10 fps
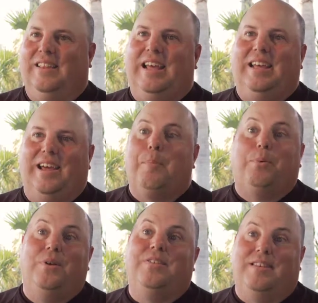like a
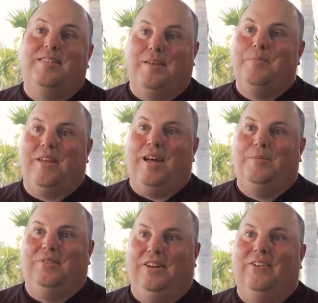prison
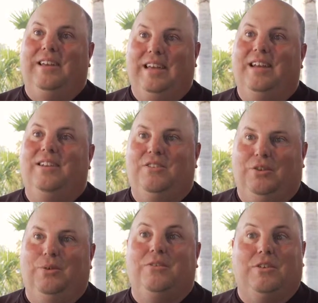sometimes, they get
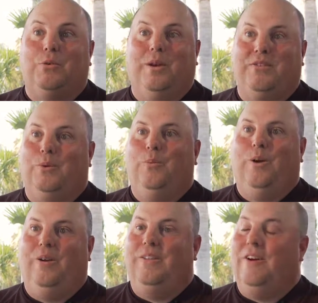into a situation
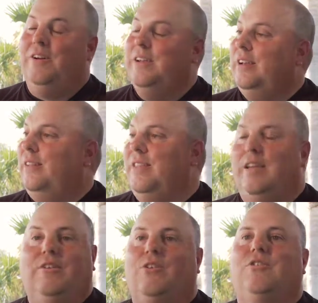where
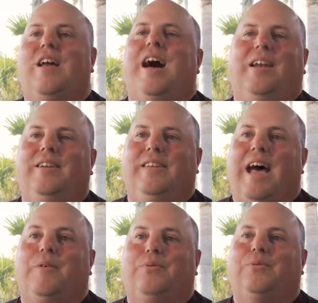there's not
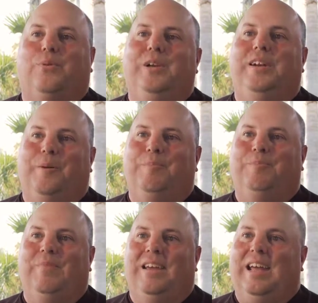that freedom.
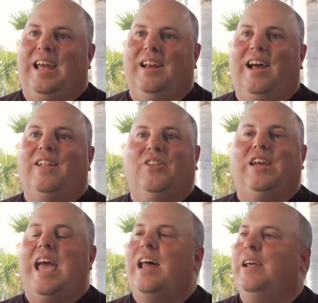And I
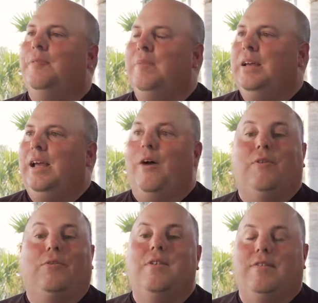look at it, I've
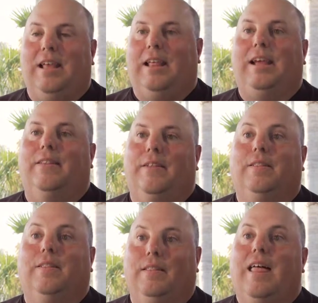often said like a
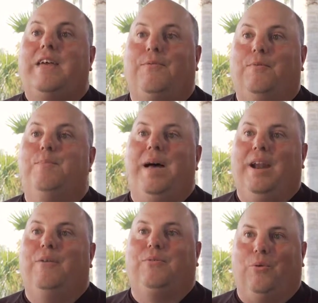life
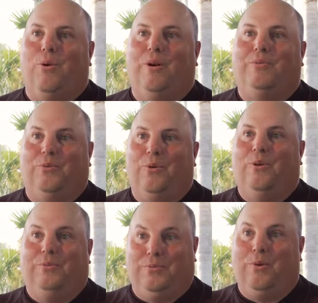metaphor
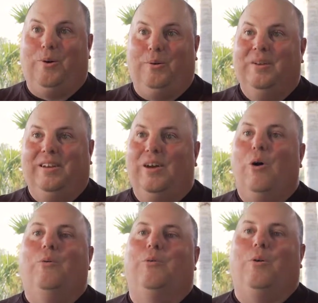for
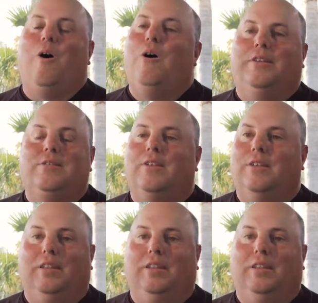overall is to